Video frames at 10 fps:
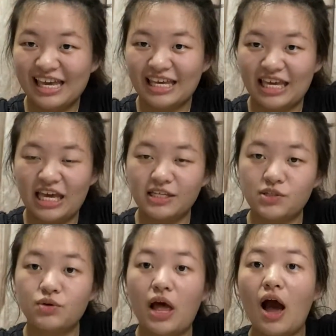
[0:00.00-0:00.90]
Okay,
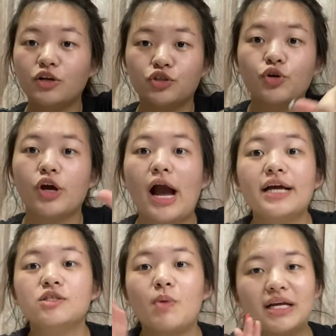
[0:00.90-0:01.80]
so now I'll show you
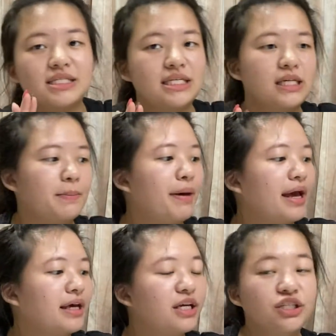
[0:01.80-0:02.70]
guys what's in the
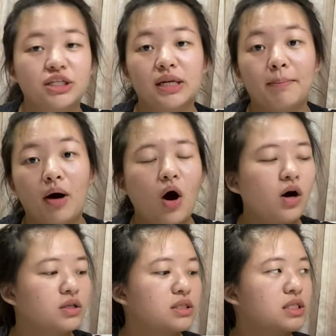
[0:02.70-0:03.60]
package in the
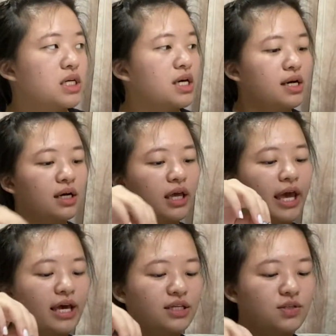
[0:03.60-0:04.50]
box.
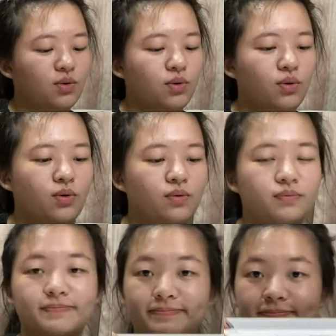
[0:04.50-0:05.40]
Okay, so
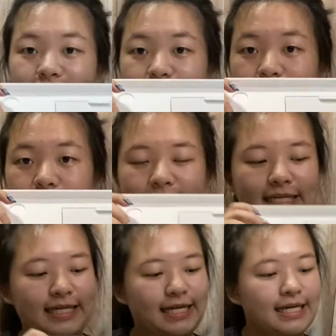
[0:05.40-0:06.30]

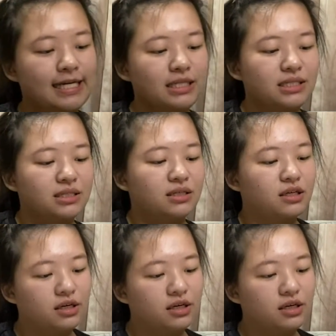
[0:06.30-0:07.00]
there it is.